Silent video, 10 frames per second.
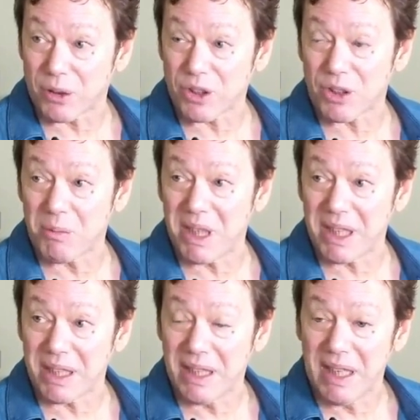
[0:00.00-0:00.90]
on social
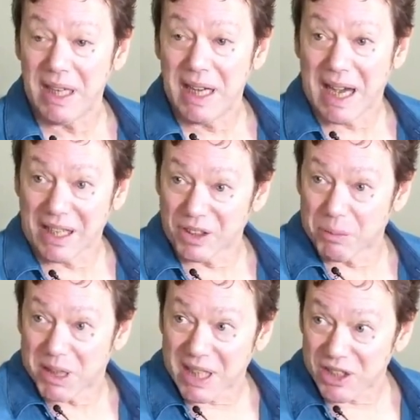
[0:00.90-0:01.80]
media, has
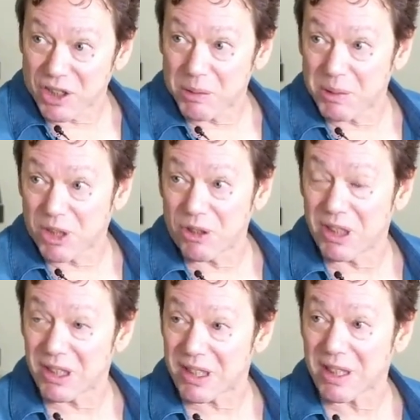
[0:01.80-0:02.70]
the potential to be
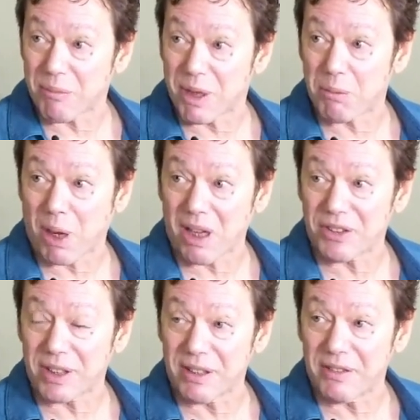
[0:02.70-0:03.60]
turned into something
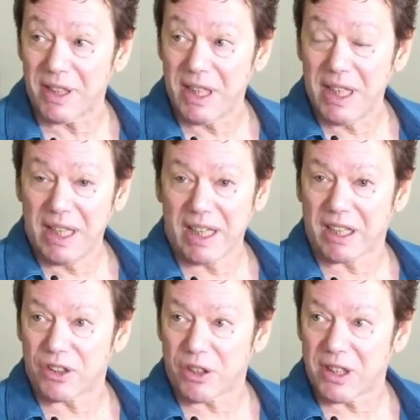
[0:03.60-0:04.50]
positive.
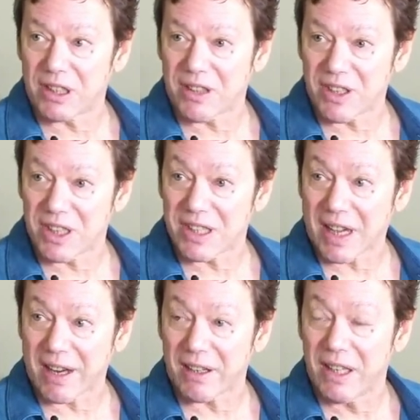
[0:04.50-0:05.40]
It can turn into the
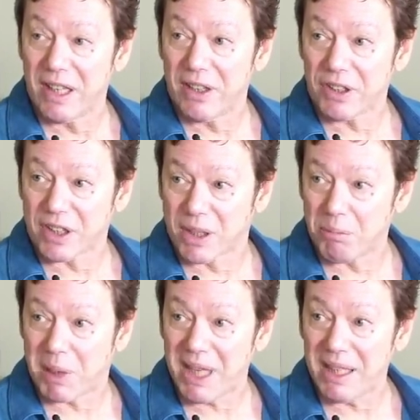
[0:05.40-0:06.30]
desire to
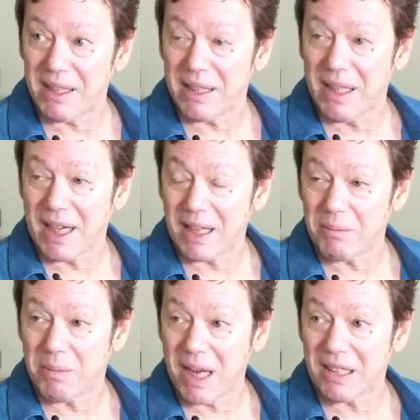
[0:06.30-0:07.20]
compete
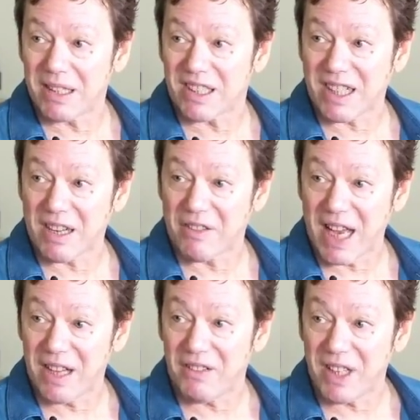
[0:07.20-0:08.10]
and instead
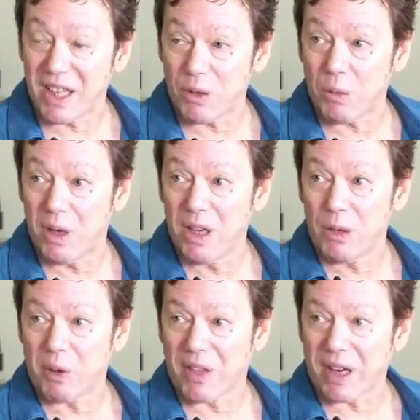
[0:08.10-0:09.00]
of envying
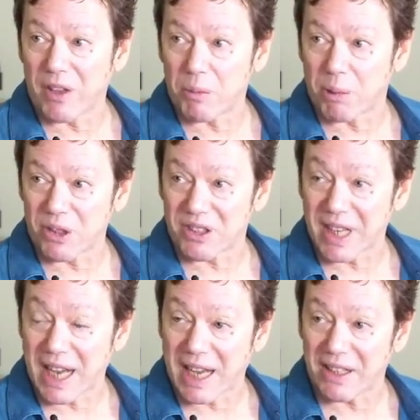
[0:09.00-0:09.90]
what that other
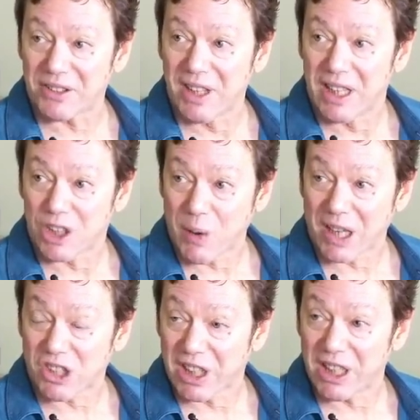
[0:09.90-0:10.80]
person has,
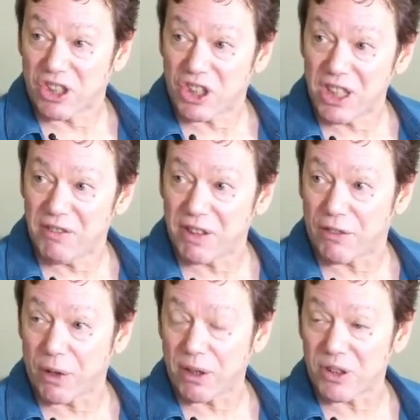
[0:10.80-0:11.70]
to actually achieve
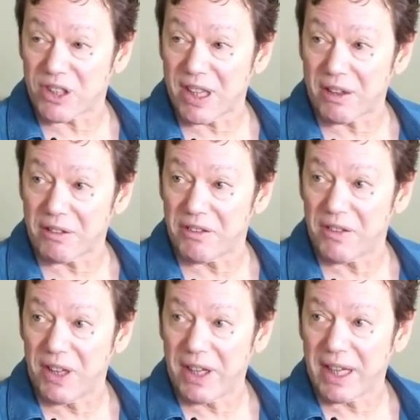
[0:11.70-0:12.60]
it for
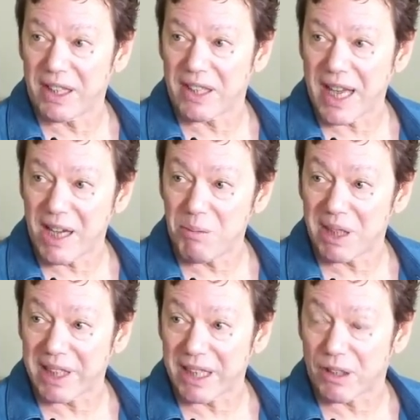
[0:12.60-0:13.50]
yourself and to
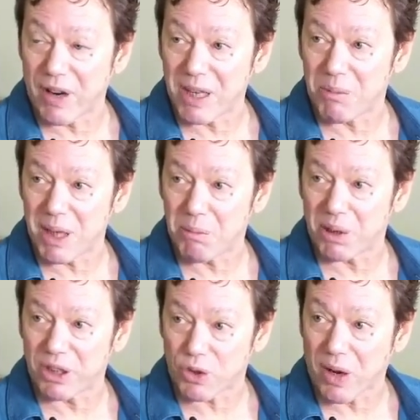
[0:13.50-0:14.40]
emulate great
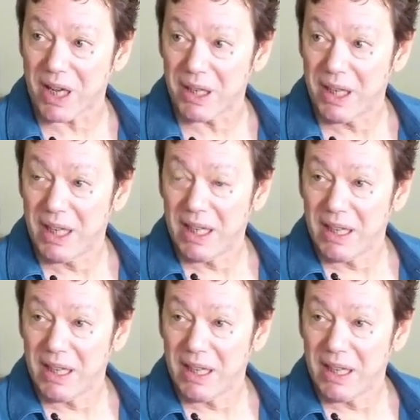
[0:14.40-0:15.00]
people and try and,